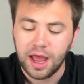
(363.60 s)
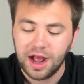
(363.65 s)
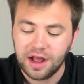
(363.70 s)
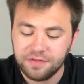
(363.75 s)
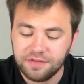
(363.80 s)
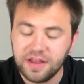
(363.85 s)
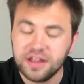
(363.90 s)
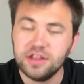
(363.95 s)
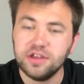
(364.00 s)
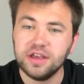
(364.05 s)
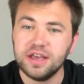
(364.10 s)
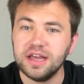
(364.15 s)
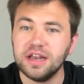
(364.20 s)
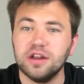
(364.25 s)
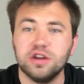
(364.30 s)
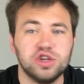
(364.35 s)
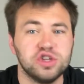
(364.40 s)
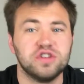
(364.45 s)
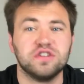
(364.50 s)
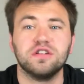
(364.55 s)
And then you get
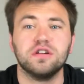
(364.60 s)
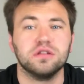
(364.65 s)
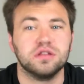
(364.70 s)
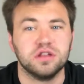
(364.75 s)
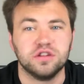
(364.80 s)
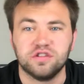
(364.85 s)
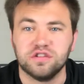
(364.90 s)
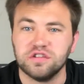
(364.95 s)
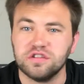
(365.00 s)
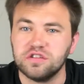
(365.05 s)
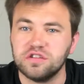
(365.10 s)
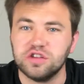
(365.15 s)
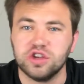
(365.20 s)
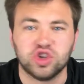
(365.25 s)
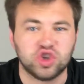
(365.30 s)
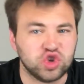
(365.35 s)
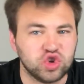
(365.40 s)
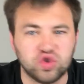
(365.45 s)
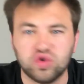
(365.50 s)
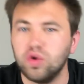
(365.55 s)
a dessert that just
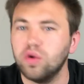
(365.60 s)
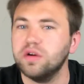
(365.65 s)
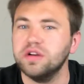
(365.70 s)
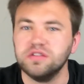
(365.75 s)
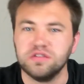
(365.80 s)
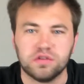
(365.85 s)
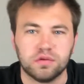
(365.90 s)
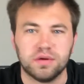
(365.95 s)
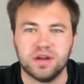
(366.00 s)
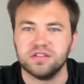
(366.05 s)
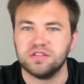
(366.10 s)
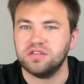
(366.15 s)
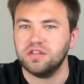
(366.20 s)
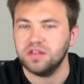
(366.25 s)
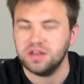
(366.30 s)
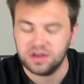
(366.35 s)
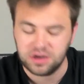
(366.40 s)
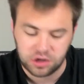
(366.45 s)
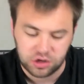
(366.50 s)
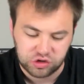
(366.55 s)
destroys the rest of
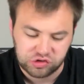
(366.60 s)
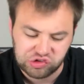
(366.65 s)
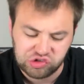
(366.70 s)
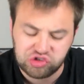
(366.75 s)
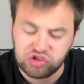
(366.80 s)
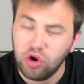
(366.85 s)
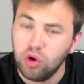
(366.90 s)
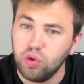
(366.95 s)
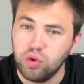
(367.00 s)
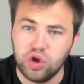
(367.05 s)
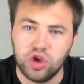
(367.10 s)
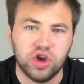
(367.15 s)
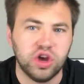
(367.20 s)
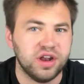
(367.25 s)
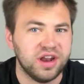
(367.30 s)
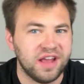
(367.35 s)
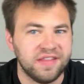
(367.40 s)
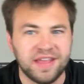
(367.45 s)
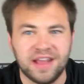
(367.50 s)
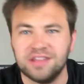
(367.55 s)
the dinner. It's so
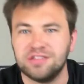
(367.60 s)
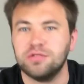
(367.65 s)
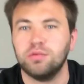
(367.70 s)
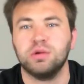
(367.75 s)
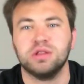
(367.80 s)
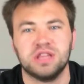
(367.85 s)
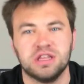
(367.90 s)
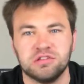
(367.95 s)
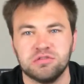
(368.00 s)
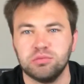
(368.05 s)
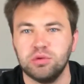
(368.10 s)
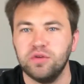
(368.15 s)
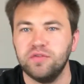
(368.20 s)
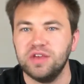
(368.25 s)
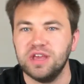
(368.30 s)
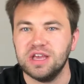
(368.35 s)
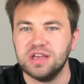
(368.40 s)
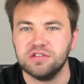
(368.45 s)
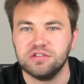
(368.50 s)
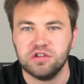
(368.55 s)
good. And that's what this
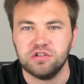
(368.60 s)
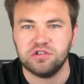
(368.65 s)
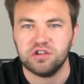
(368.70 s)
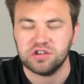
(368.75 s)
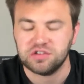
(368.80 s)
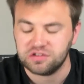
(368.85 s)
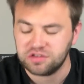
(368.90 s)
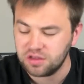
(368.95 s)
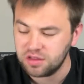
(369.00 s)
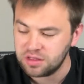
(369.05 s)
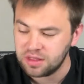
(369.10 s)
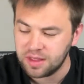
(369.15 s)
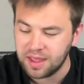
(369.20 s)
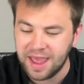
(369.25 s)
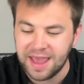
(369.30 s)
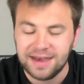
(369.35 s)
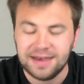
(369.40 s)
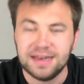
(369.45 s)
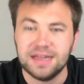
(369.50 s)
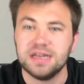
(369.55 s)
movie is.
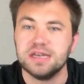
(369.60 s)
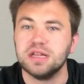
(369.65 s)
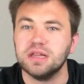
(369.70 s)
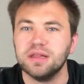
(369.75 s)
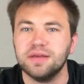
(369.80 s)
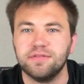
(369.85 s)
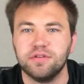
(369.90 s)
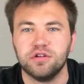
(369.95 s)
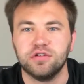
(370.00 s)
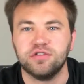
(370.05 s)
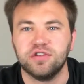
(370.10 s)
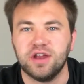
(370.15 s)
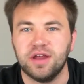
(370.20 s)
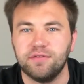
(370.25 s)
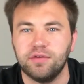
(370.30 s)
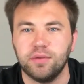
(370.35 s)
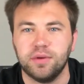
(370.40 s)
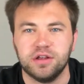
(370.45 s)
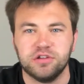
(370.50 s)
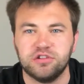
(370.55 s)
The ending delivers in
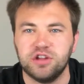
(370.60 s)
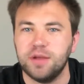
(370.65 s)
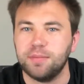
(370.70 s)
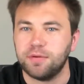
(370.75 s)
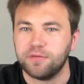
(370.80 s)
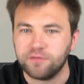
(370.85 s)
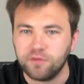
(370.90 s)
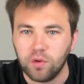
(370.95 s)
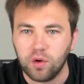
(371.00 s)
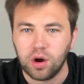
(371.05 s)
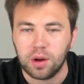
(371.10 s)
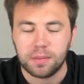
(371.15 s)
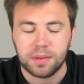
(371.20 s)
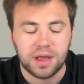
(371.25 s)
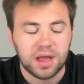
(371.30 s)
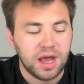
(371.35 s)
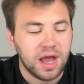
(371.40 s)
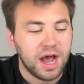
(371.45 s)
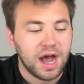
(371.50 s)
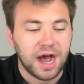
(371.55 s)
every way, shape, or form.
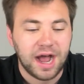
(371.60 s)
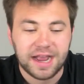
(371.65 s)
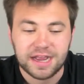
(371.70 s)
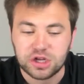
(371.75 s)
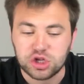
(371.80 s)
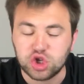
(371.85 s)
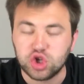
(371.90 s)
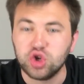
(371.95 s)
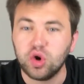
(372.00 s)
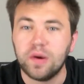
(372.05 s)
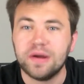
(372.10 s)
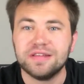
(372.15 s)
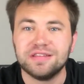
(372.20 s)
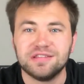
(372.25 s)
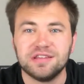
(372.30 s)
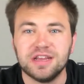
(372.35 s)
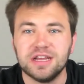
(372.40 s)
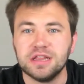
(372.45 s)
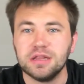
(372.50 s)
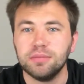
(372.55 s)
I enjoyed
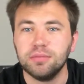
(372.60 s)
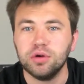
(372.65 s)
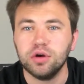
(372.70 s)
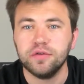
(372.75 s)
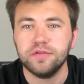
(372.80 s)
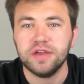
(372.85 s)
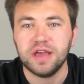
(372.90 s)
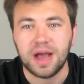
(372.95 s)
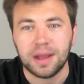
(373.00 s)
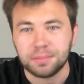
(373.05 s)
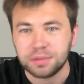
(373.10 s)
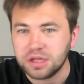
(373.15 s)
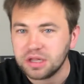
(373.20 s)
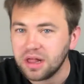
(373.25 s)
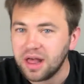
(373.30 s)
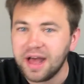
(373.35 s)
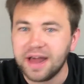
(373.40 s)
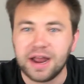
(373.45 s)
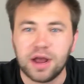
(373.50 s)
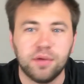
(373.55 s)
seeing the movie. I'm
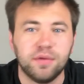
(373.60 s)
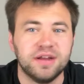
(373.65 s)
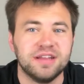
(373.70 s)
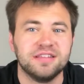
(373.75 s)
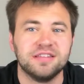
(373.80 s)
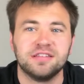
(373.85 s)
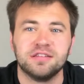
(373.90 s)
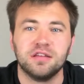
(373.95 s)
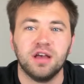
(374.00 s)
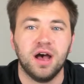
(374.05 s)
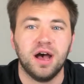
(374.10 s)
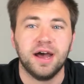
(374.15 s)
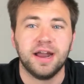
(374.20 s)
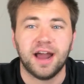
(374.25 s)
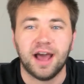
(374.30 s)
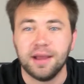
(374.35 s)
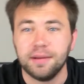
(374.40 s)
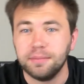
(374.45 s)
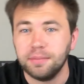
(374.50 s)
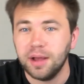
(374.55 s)
glad I went and saw it.
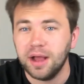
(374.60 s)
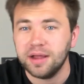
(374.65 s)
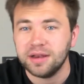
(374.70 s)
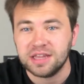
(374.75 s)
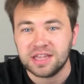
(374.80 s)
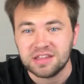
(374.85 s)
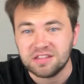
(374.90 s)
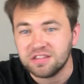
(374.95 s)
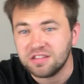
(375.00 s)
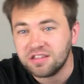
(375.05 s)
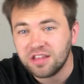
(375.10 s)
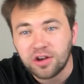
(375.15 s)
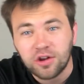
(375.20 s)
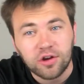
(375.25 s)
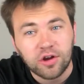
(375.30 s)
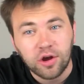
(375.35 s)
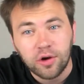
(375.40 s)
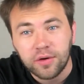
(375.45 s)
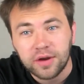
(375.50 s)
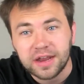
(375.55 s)
I'd
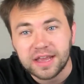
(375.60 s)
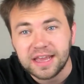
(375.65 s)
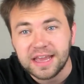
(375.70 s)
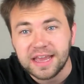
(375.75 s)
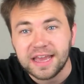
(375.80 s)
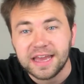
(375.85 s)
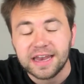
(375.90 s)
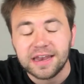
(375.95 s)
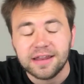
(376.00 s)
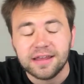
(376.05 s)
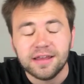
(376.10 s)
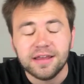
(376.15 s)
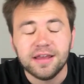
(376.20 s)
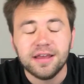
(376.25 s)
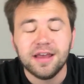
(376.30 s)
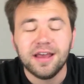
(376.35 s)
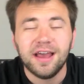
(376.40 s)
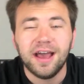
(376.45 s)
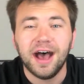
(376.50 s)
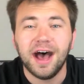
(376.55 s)
consider going again.
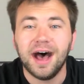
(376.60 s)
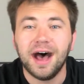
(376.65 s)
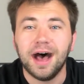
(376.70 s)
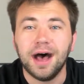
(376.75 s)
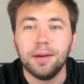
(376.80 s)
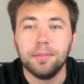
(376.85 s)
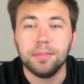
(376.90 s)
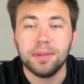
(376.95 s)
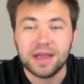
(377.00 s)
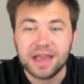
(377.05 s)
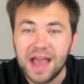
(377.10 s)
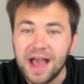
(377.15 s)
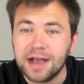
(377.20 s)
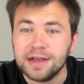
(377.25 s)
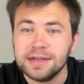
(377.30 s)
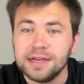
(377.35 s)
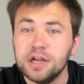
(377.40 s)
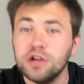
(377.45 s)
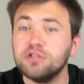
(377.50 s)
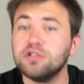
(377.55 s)
But yeah,
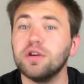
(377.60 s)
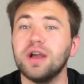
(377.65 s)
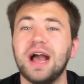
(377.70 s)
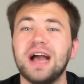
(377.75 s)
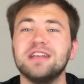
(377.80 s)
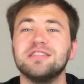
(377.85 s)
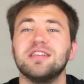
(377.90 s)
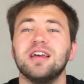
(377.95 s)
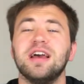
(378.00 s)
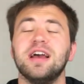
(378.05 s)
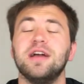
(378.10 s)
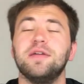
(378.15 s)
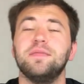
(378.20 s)
so guys,